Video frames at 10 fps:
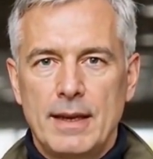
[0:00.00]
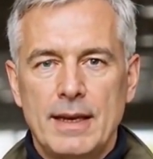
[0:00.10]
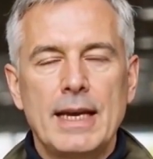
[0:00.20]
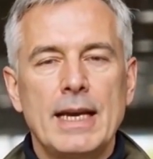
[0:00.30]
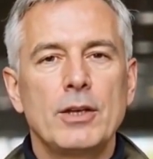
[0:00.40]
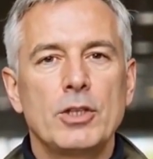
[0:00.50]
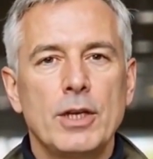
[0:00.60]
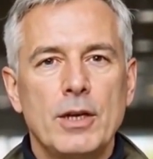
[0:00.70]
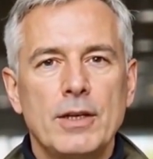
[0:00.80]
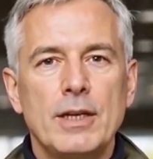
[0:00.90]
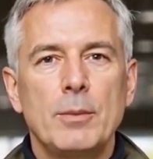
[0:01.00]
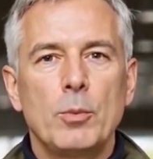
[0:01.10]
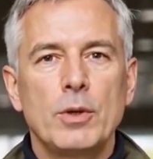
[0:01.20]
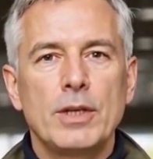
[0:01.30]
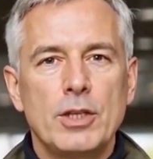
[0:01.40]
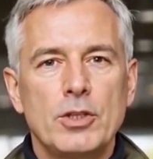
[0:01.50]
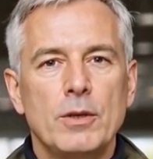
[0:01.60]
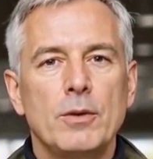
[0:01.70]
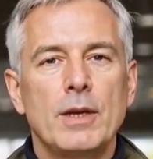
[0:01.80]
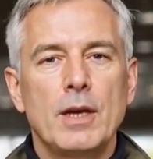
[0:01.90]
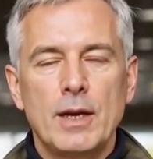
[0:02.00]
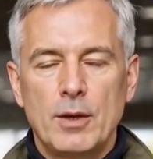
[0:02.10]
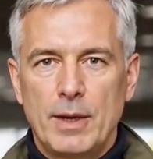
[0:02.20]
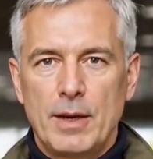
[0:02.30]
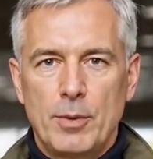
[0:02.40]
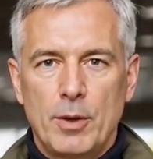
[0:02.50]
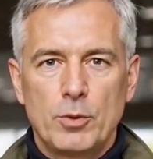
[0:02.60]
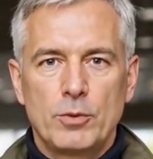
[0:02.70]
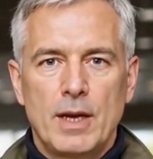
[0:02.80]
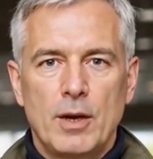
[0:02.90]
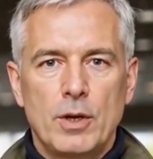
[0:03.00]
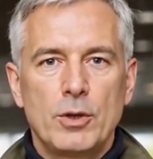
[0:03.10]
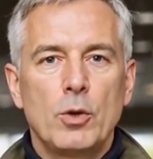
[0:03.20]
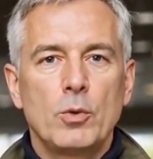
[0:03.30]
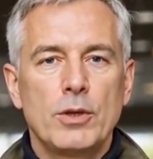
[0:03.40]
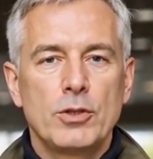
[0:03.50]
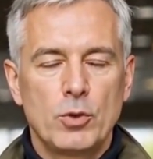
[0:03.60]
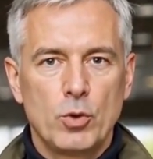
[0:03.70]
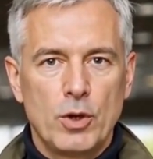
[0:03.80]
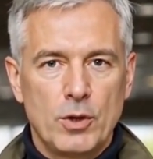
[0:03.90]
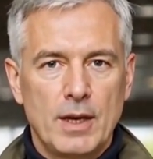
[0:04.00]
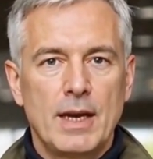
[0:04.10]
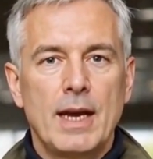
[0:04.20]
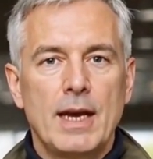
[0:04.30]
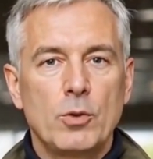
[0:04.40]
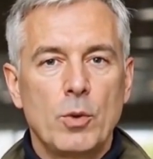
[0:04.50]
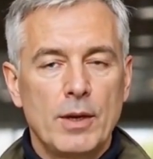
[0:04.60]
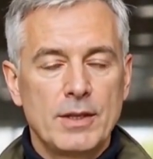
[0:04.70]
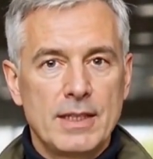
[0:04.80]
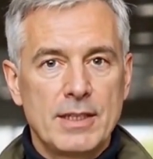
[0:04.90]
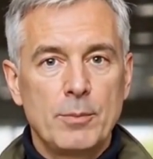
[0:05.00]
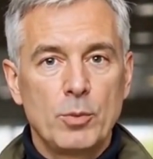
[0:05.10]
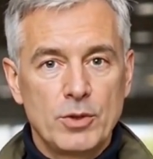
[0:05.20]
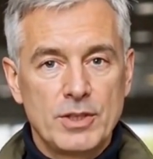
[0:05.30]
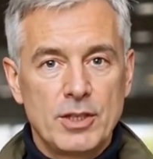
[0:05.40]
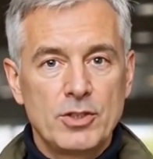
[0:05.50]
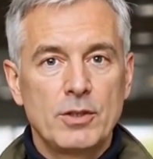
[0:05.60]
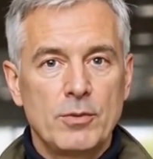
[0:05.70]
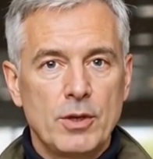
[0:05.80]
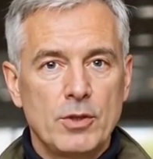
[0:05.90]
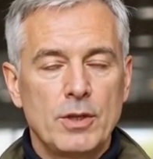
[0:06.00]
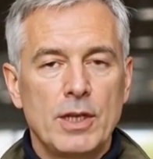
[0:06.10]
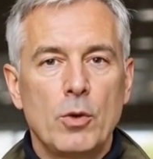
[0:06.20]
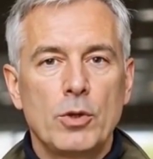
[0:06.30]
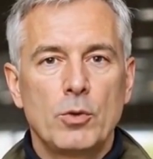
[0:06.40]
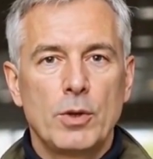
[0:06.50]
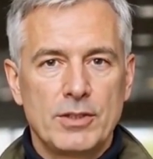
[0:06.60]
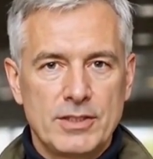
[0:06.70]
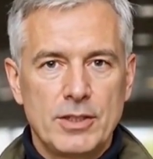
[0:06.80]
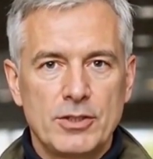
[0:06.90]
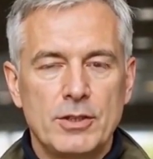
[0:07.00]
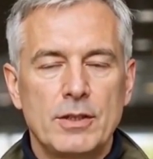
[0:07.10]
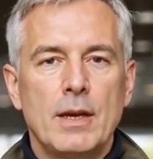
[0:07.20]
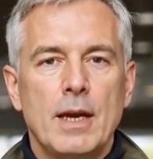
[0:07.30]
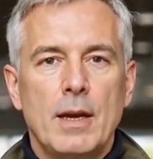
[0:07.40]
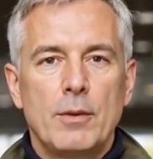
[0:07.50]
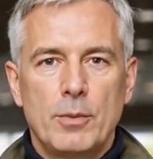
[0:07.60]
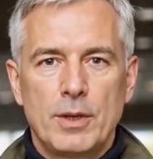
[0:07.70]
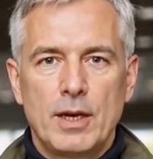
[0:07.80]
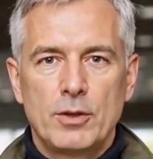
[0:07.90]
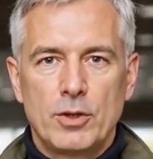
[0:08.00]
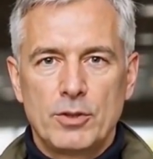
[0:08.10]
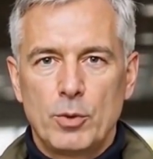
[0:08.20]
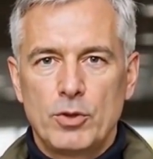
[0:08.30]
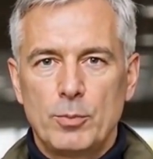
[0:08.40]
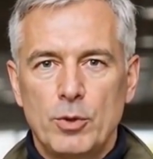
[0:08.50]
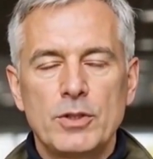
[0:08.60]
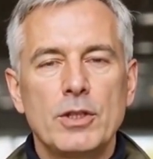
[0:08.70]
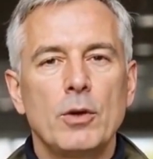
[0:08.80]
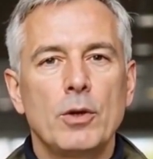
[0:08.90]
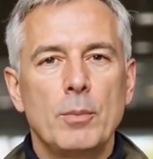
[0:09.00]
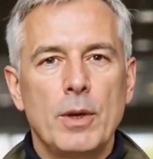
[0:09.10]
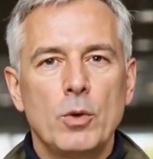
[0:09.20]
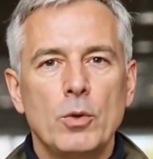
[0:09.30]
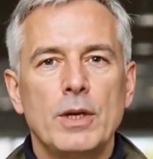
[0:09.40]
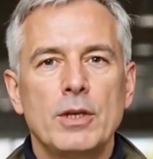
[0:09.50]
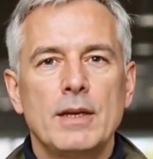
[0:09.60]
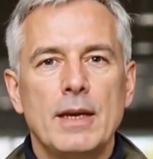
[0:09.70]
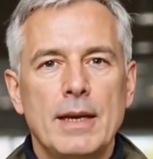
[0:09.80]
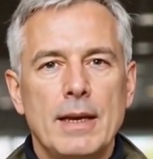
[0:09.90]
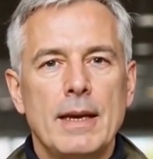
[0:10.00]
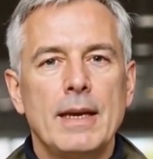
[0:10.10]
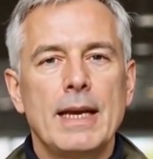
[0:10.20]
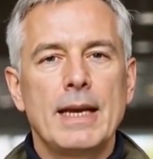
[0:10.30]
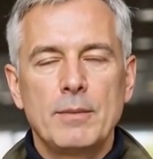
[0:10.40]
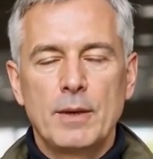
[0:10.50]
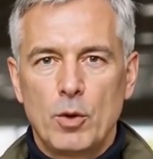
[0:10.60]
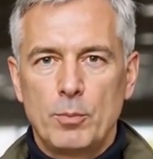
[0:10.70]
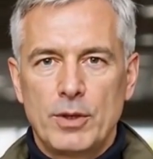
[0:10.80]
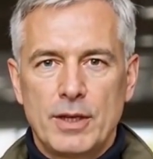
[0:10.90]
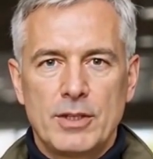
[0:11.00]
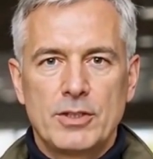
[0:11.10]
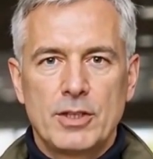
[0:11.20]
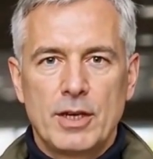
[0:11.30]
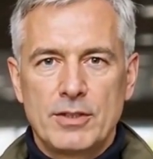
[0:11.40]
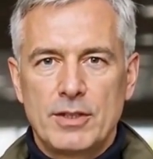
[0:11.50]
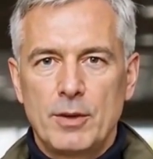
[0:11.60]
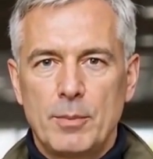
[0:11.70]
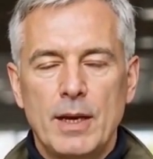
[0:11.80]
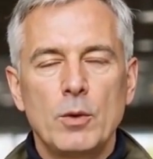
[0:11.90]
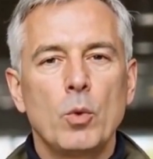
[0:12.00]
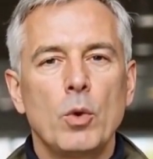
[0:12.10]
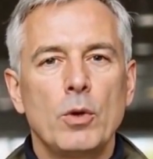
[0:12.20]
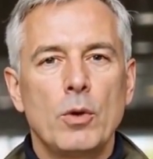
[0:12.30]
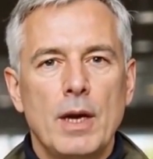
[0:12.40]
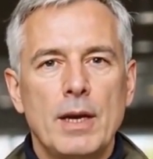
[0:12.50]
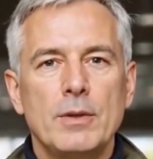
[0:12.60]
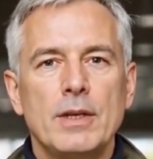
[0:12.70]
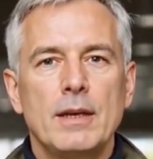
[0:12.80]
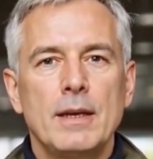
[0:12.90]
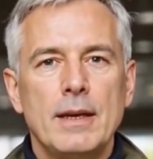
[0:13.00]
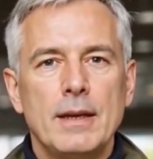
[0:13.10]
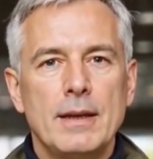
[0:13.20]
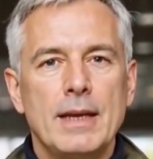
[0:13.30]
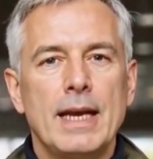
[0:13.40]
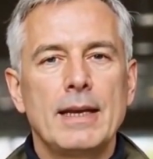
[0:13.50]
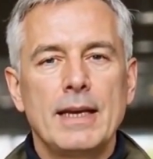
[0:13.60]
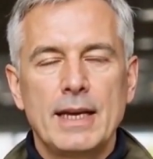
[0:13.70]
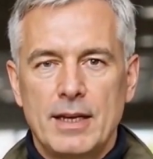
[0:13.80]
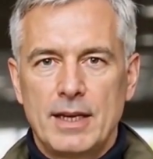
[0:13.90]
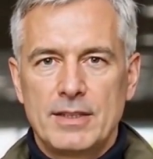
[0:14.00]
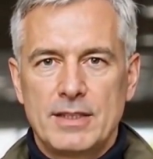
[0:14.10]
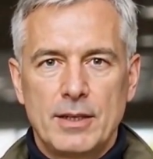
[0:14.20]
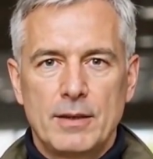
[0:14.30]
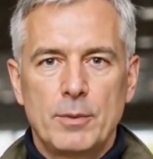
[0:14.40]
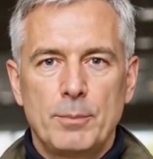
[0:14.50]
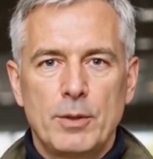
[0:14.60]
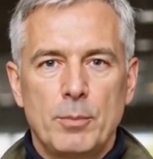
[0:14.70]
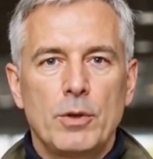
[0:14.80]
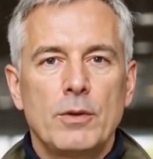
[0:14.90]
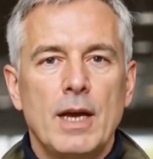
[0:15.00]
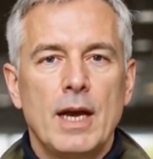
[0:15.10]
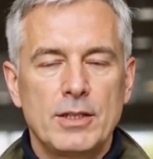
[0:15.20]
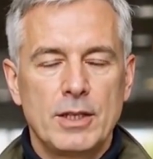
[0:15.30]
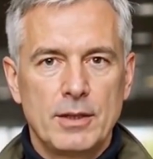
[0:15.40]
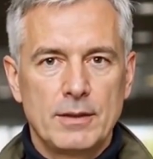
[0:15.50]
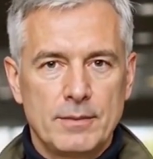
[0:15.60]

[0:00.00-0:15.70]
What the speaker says: He engineered the deportation of undocumented people found on U.S. soil, as well as the deportation of other legal U.S. citizens from the country's most persecuted minorities. He even openly discussed committing war crimes, the ethnic cleansing of the people of Gaza.